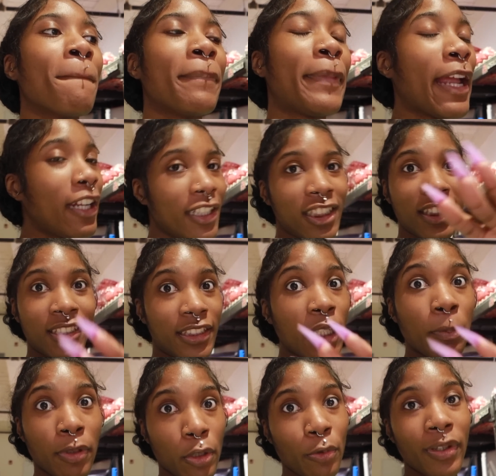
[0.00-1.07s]
They're just, they're
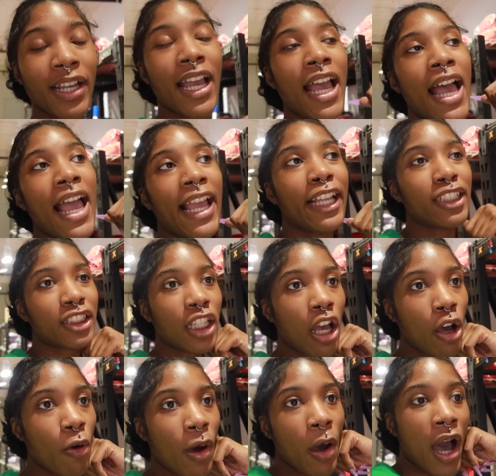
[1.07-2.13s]
broke. And
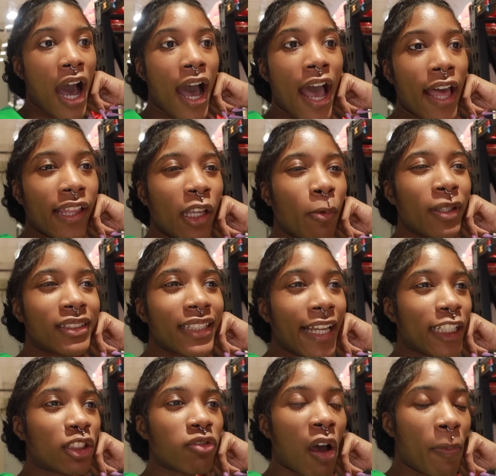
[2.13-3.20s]
so it was
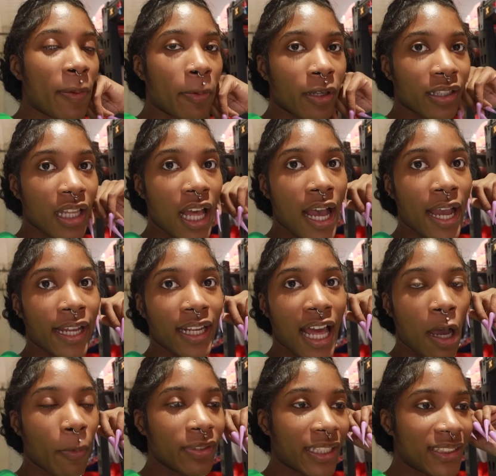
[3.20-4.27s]
like 12 people in line.
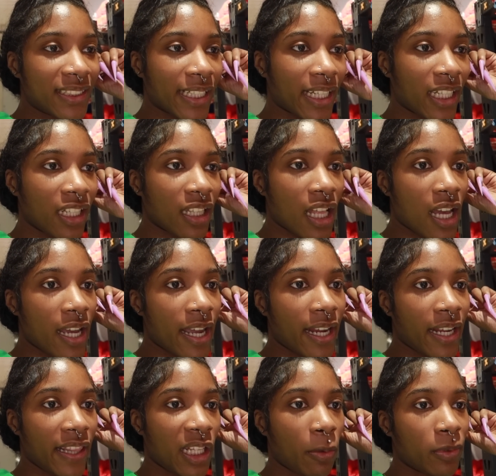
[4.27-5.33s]
I was like second in line
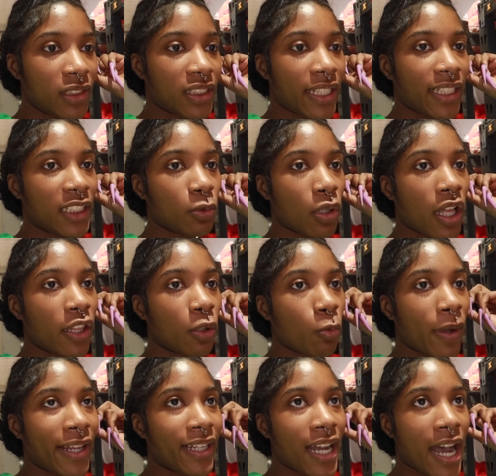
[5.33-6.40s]
and there was like this other
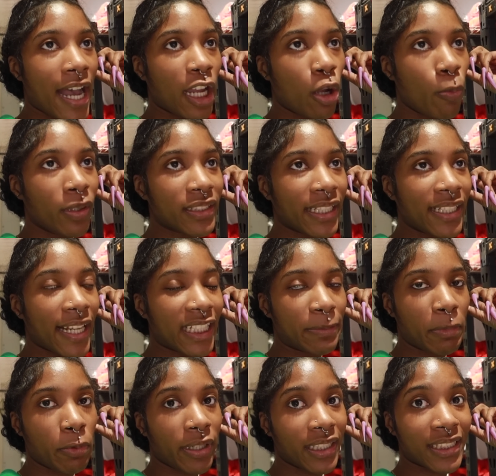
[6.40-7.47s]
white guy who was like next to
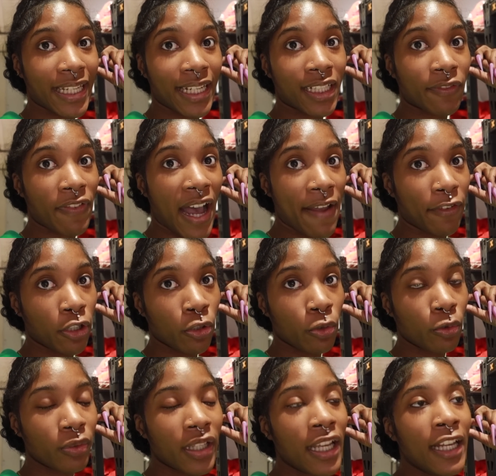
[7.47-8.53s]
me with his like five year
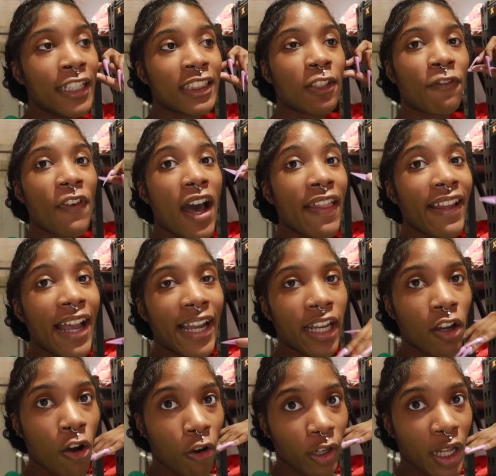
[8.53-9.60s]
old. So finally I got
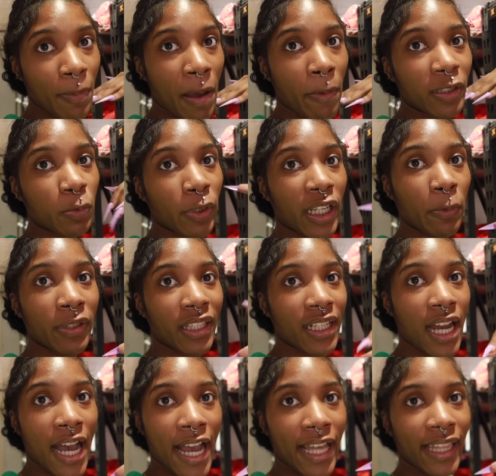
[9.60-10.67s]
called up. I was working with the
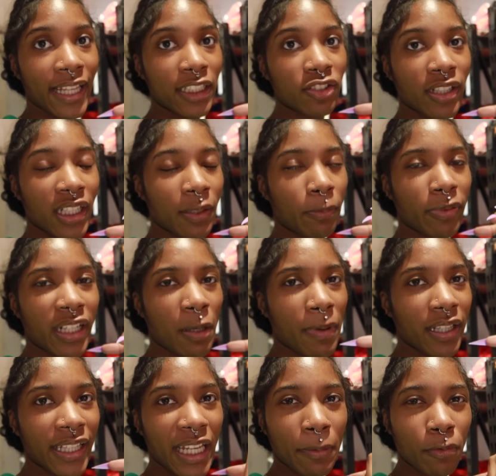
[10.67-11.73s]
guy like trying to print out
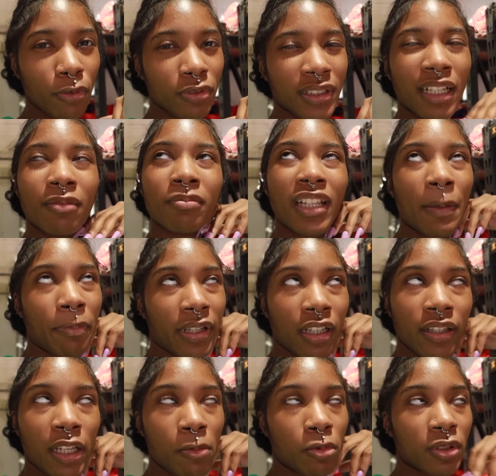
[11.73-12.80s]
my labels. Not not print
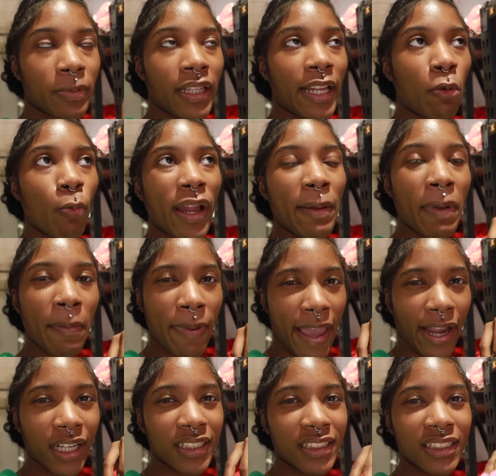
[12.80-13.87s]
out labels but like weigh my
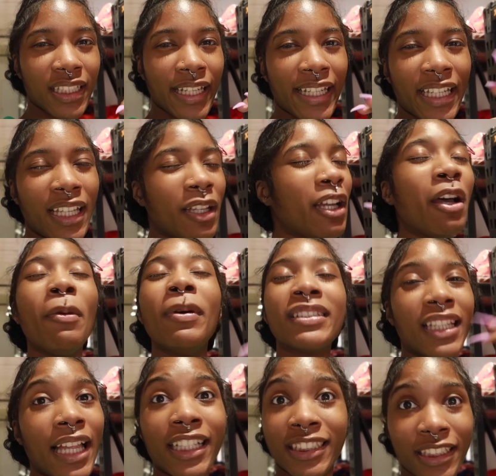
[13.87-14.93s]
packages and like get, it was a
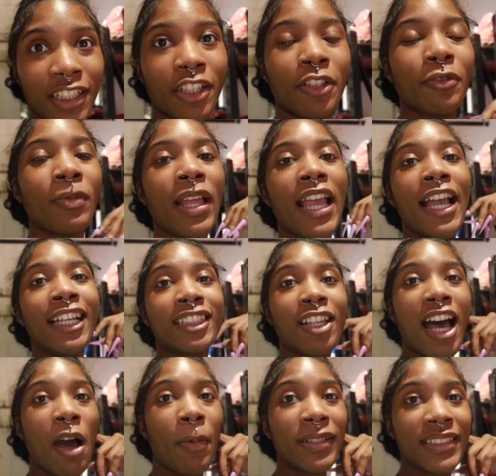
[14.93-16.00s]
lot of shit to do. So
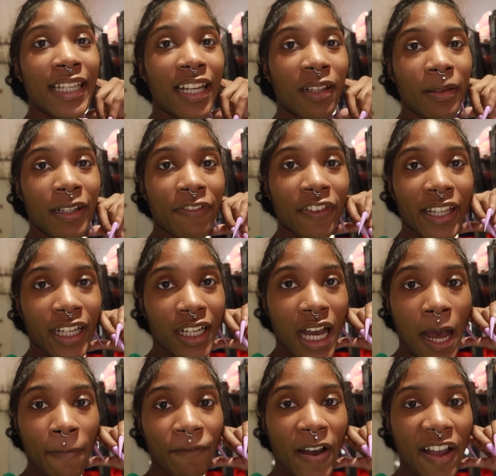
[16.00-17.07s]
I was standing there for like a
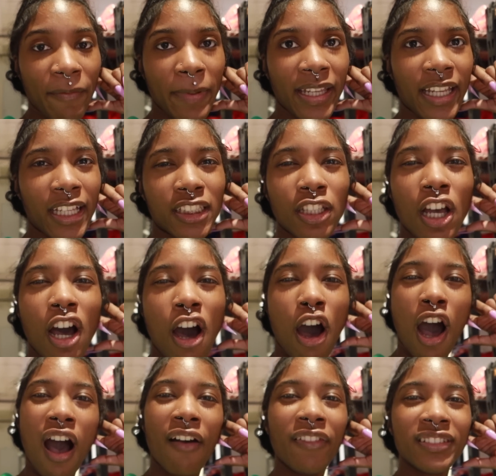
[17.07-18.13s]
calm five minutes.
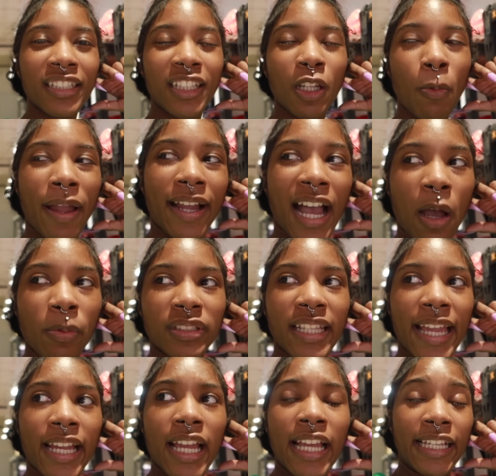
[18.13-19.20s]
All of a sudden the white guy was
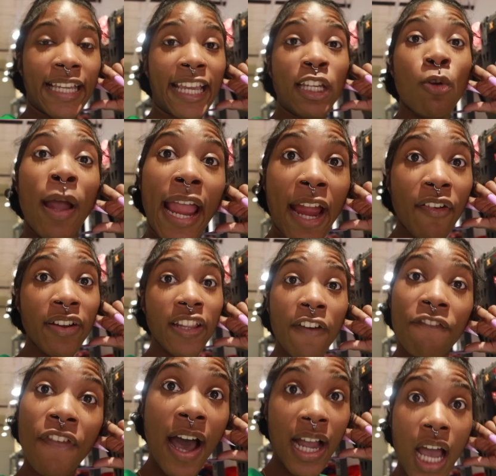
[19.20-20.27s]
like, can you hurry the
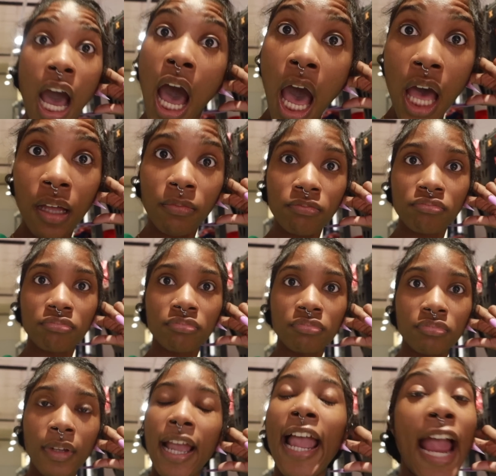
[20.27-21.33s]
up?
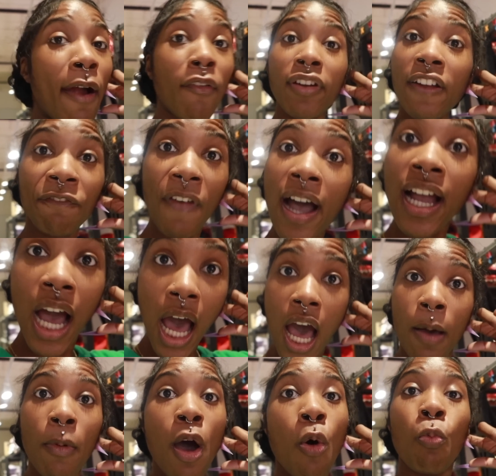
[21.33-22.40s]
Hurry the
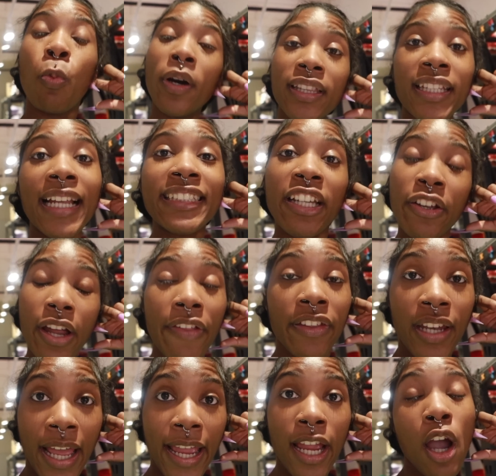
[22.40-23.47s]
up. What did I tell you the other
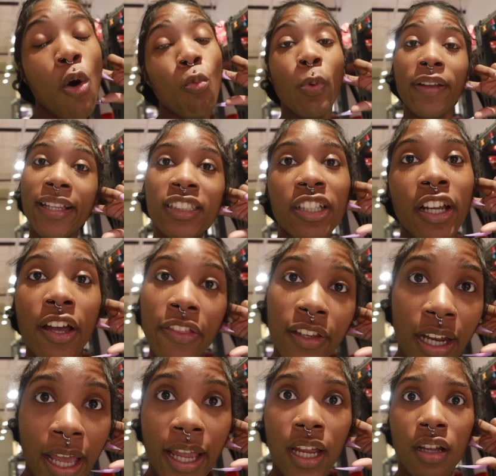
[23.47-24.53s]
day? What did I tell you the other
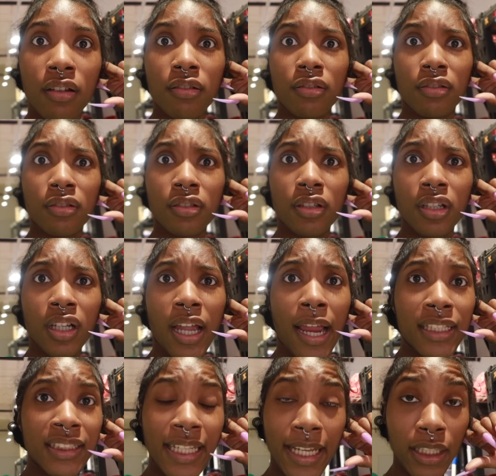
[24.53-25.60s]
day? He
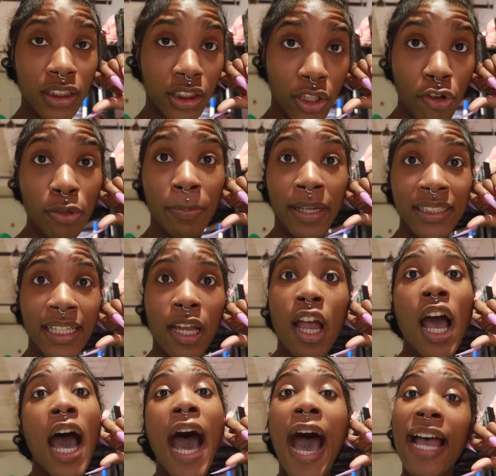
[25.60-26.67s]
said, excuse me. He said,
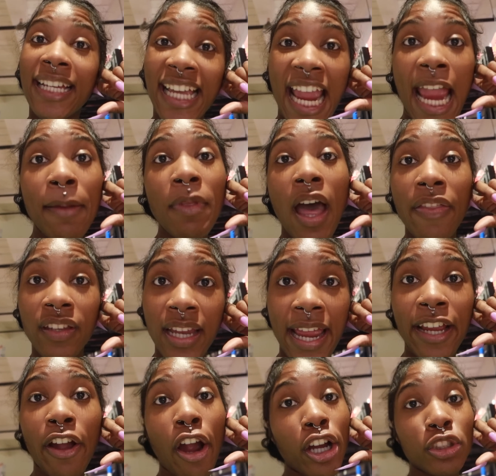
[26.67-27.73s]
I came the other day
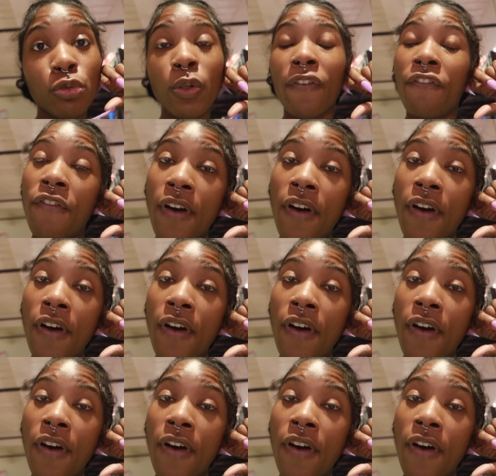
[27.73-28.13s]
and cursed you the